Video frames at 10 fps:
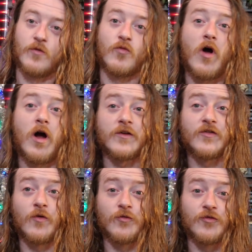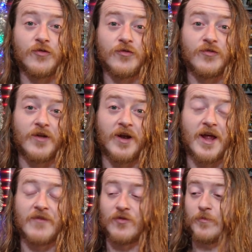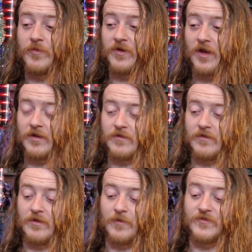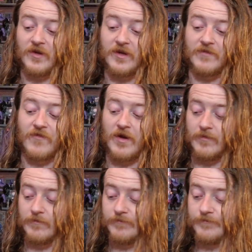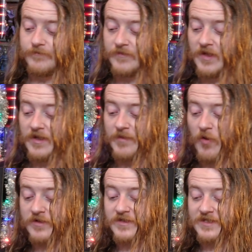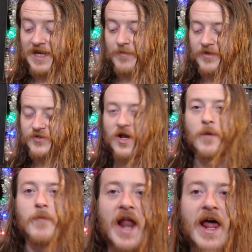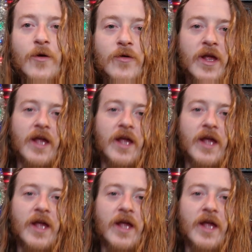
rock soldiers that I haven't opened yet. I was lucky to find them. The box is damaged, but I don't